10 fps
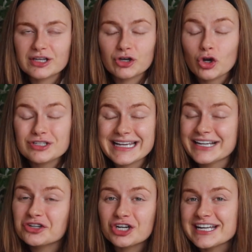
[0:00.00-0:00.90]

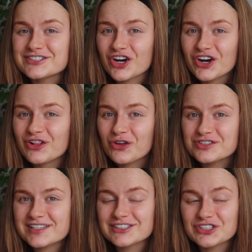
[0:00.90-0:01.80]
content creator
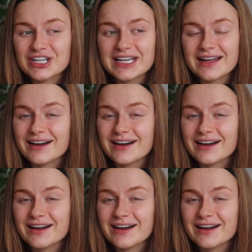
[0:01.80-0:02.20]
alongside uni,